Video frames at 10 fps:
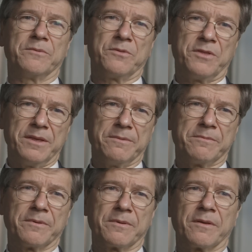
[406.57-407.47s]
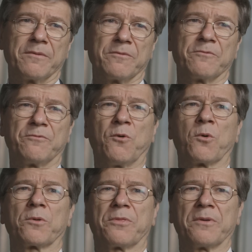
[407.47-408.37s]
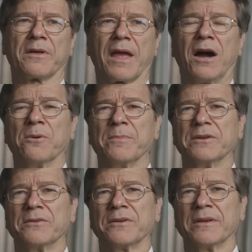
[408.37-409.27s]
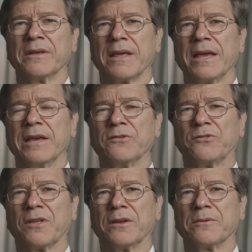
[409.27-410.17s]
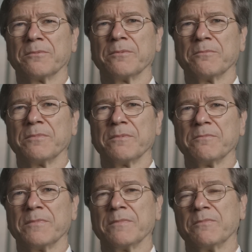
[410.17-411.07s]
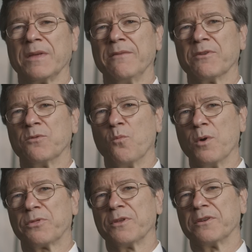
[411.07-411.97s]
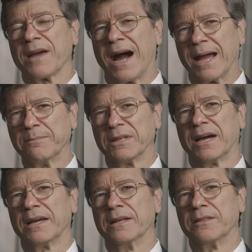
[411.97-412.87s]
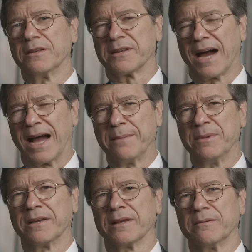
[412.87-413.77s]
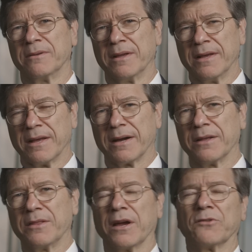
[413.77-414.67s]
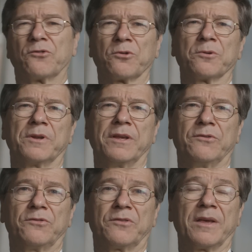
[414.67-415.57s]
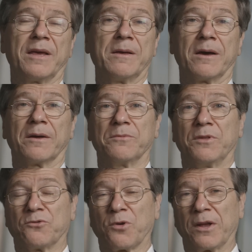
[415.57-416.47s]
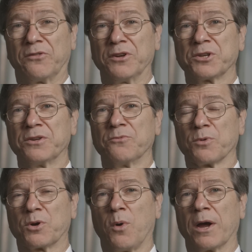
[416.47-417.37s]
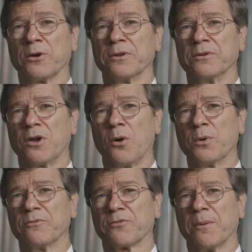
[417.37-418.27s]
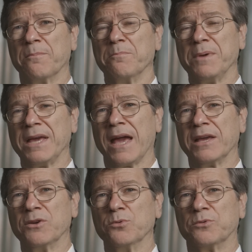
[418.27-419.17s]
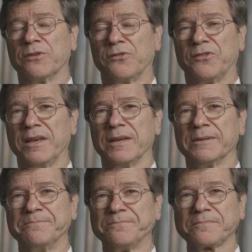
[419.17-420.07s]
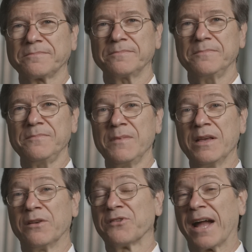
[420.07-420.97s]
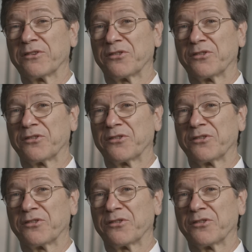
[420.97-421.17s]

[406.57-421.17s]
The fourth element is that even with the timeline and the timing and the uncertainties, the transition required in going from BAU to C is not